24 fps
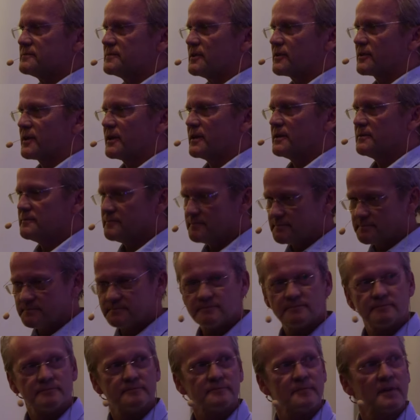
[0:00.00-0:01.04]
Okay?
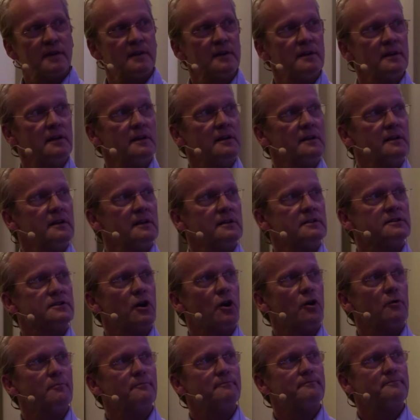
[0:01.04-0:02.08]

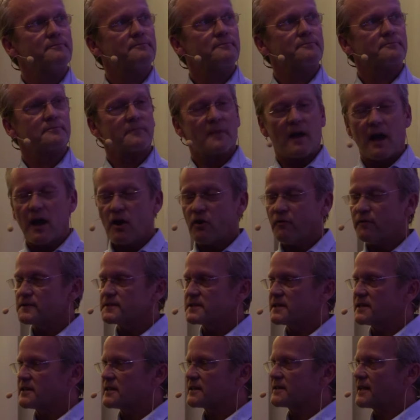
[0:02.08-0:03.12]
So I often
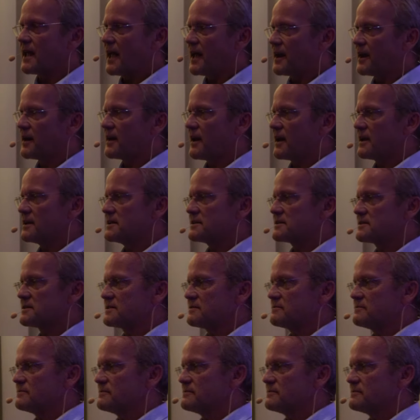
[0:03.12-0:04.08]
say that Canada is